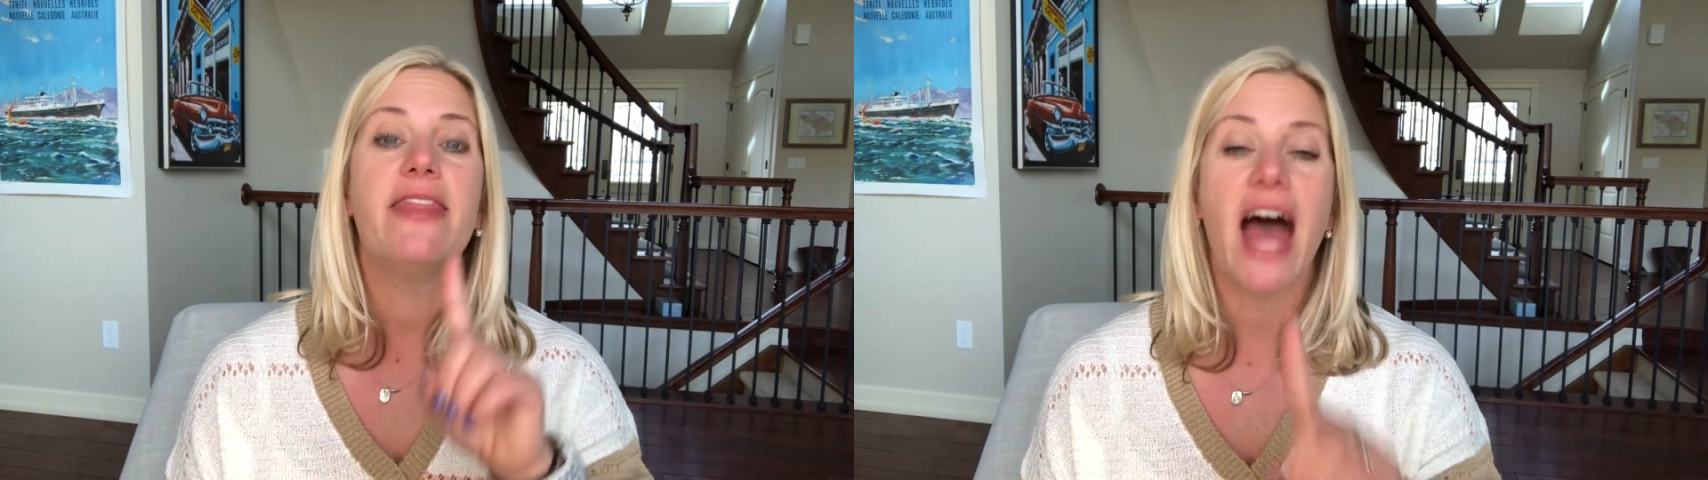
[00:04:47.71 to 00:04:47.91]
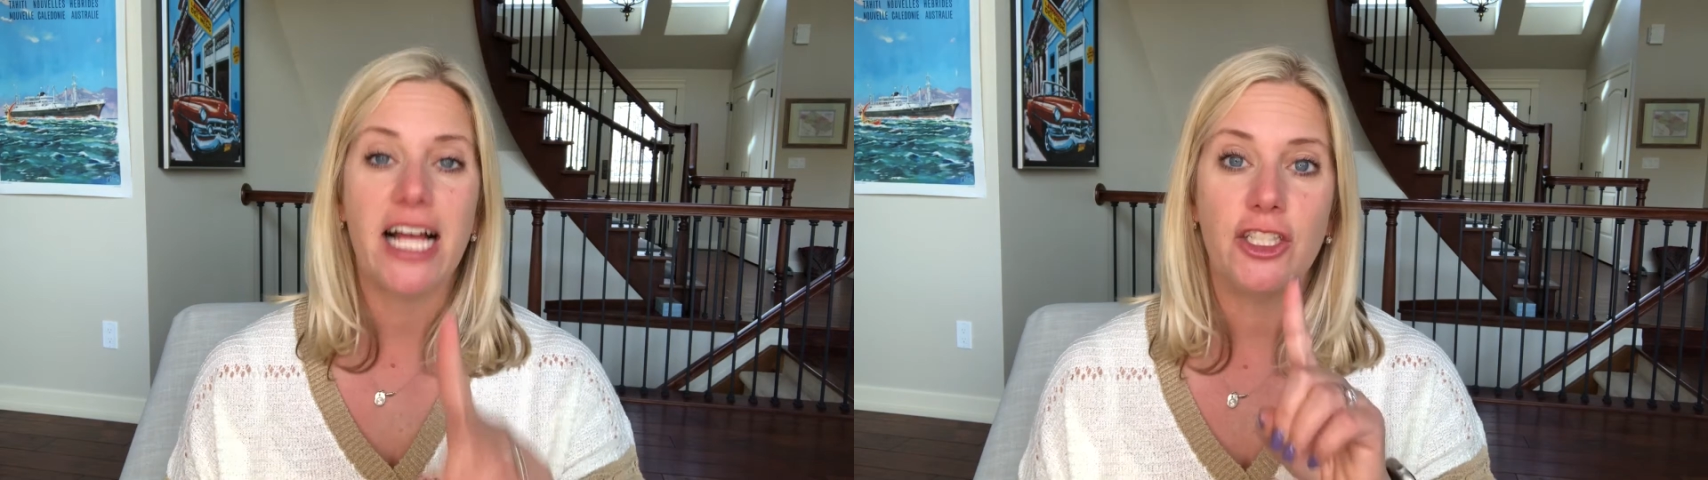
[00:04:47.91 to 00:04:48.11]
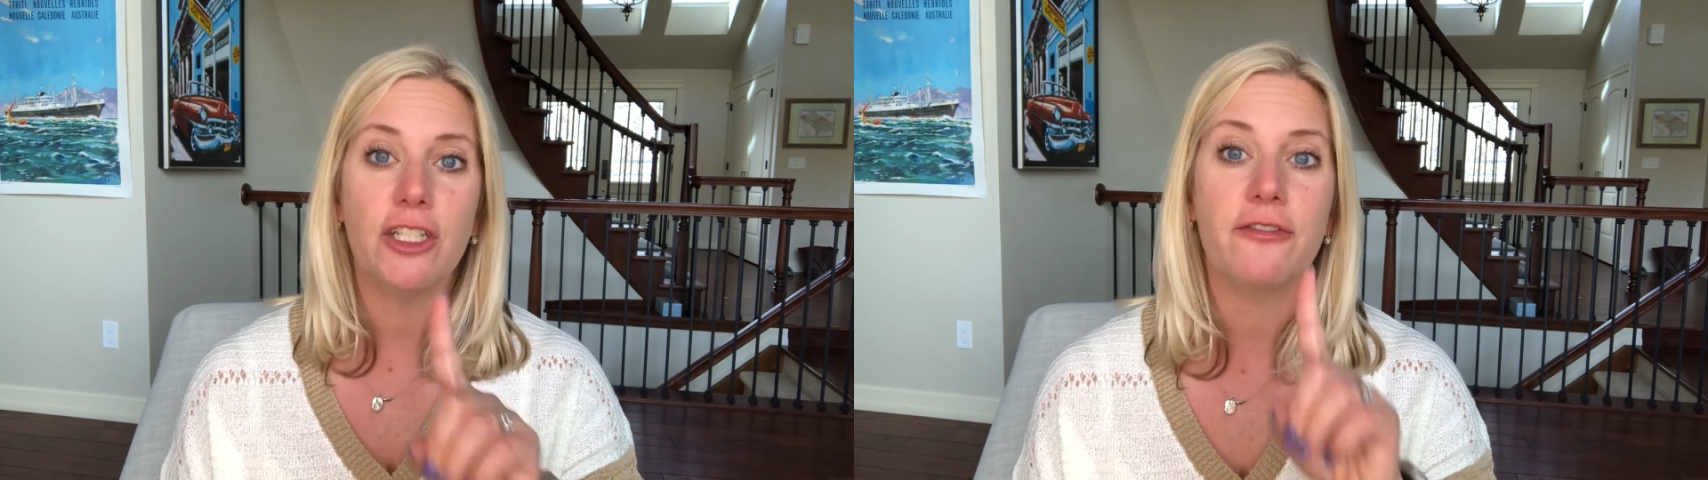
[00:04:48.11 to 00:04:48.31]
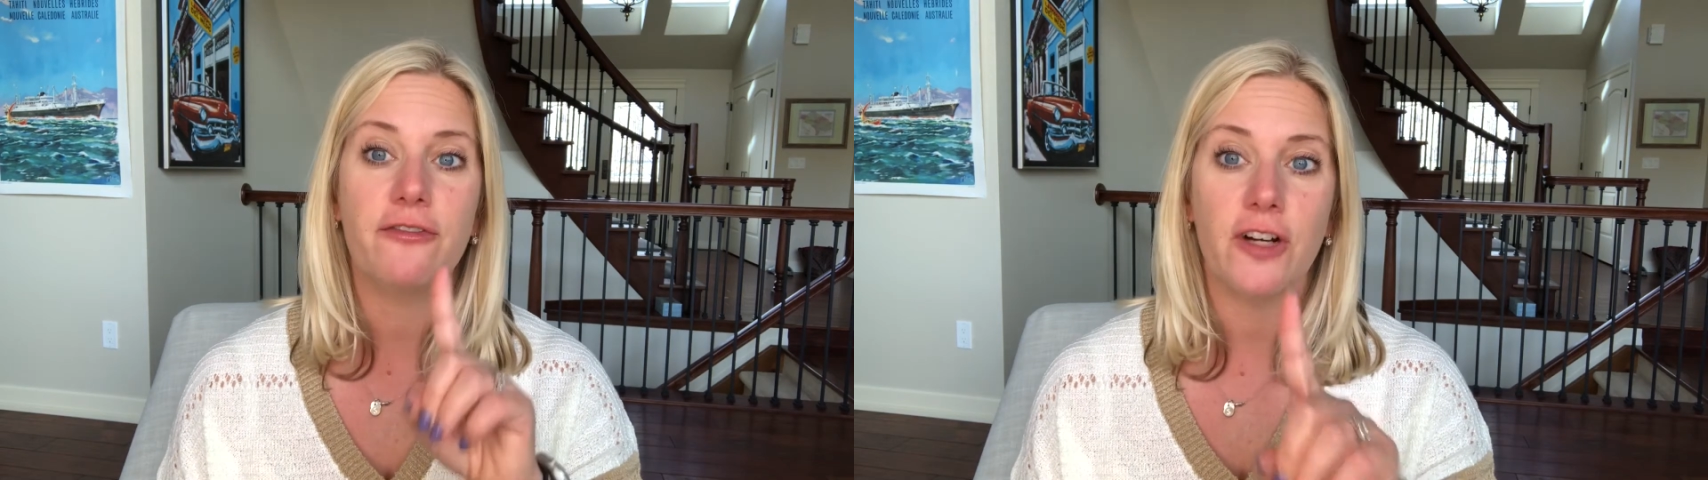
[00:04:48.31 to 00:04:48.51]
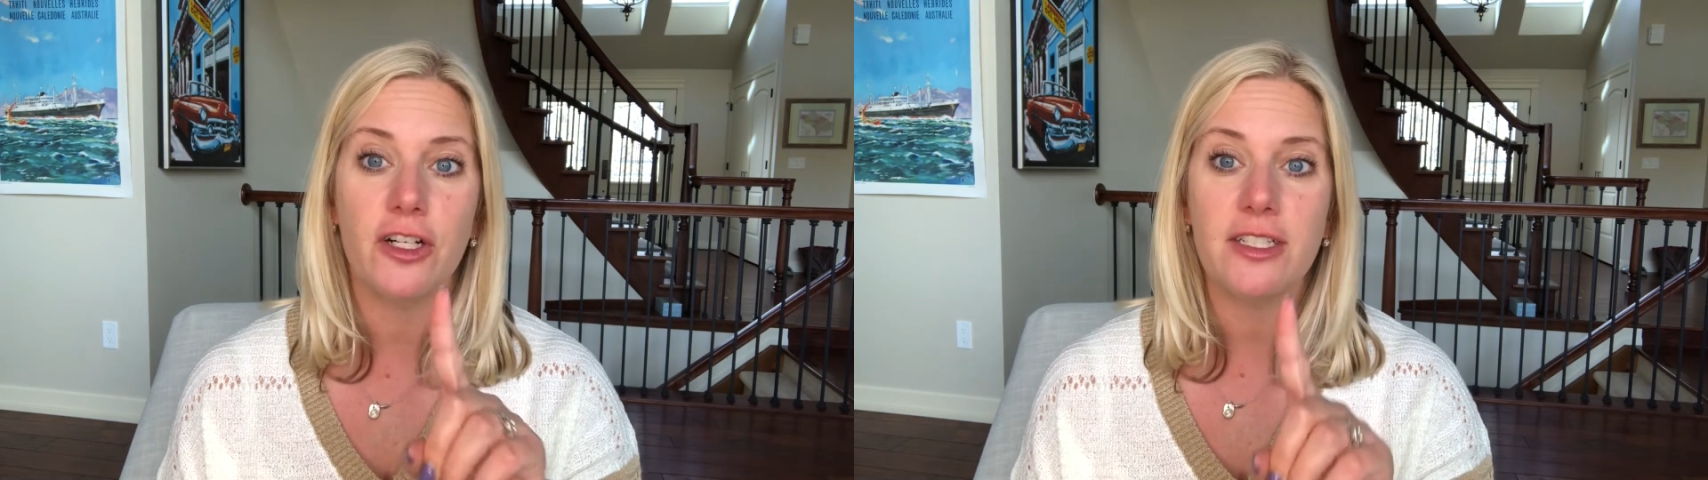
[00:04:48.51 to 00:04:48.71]
That's your
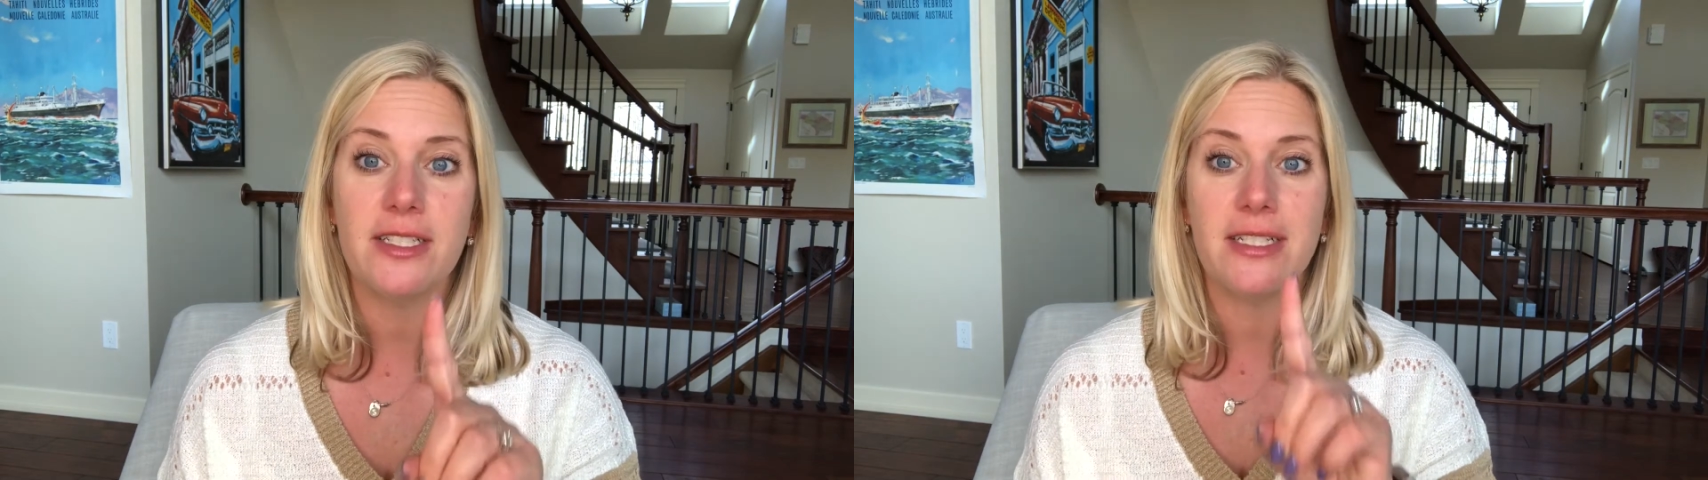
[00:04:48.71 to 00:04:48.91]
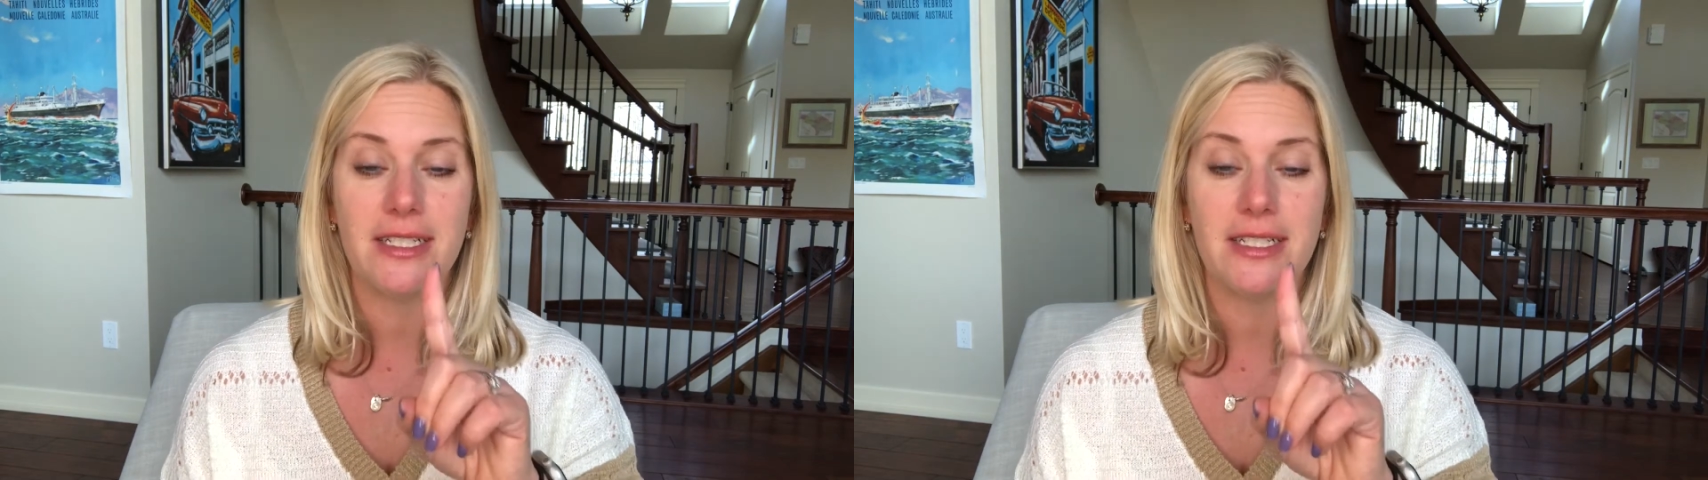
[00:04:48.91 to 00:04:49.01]
first